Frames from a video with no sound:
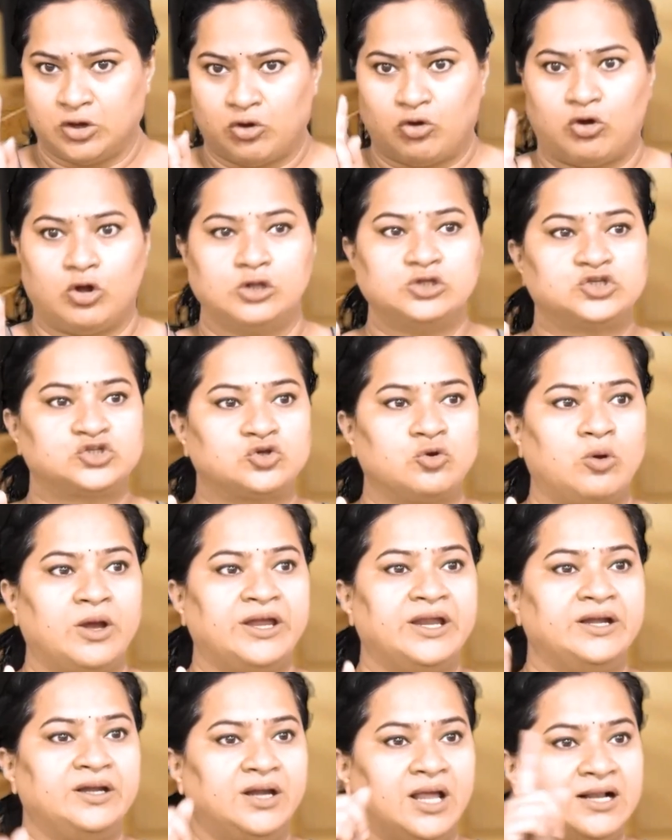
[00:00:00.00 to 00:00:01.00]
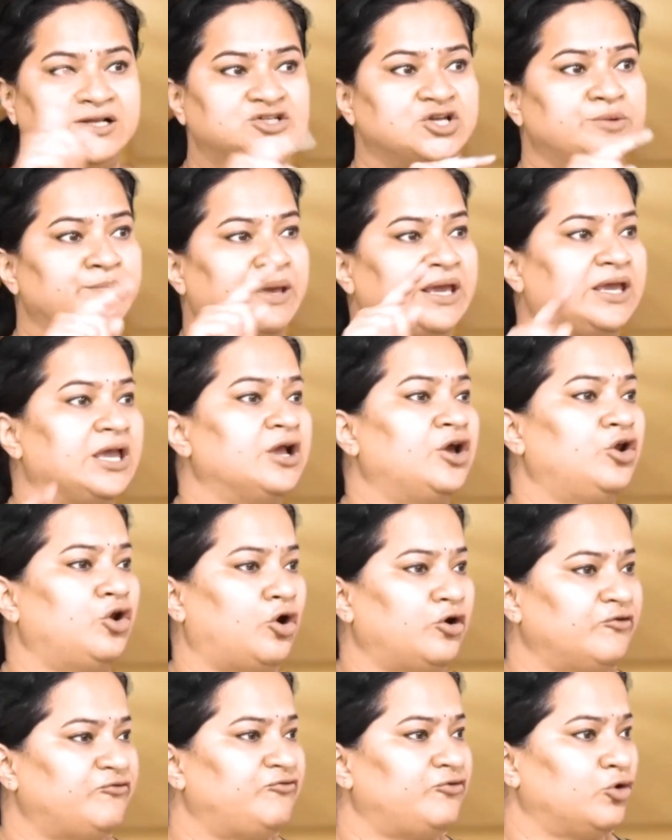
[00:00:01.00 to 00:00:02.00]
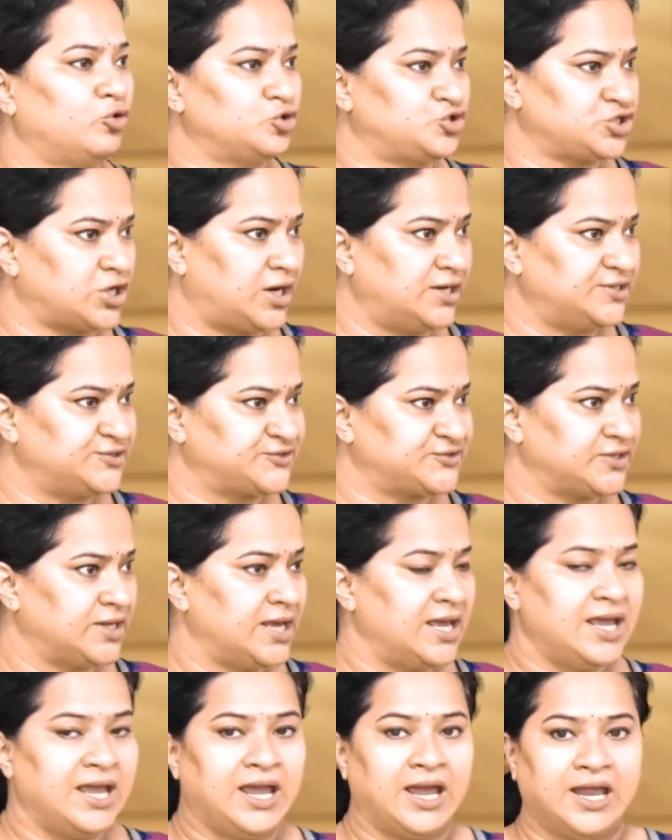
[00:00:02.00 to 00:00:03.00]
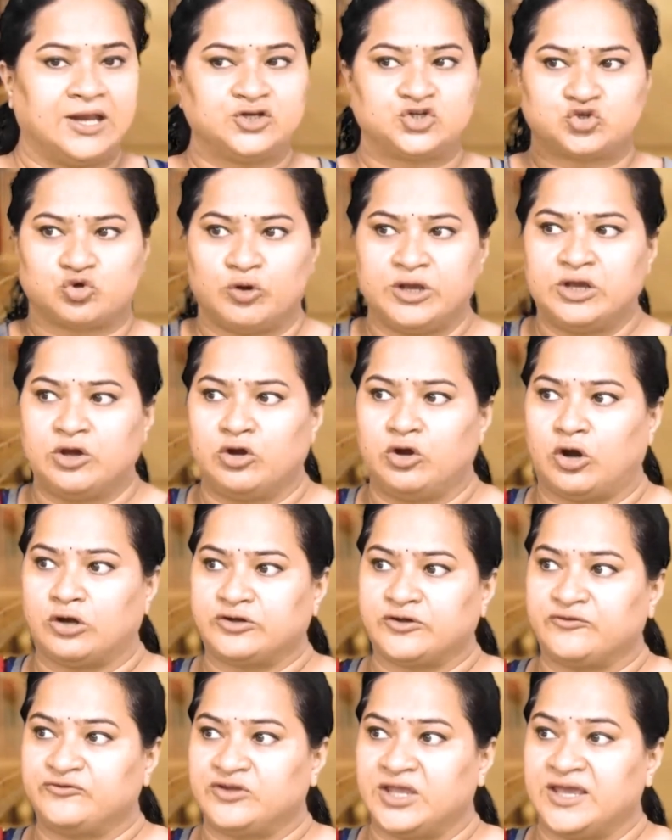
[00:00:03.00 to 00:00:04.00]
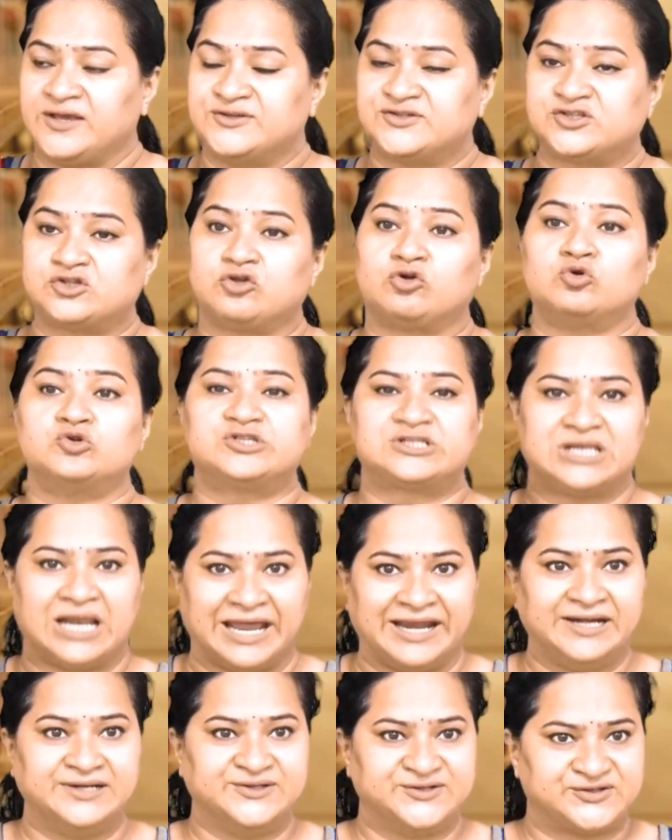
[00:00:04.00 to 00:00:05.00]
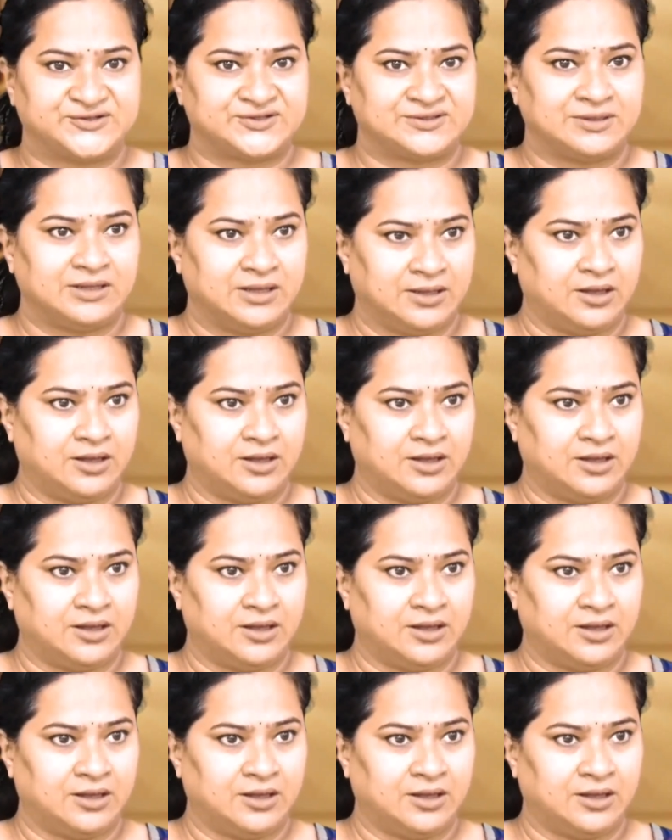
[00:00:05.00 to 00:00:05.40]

Also, I indulge in making a lot of flowcharts and showing a lot of things through slides.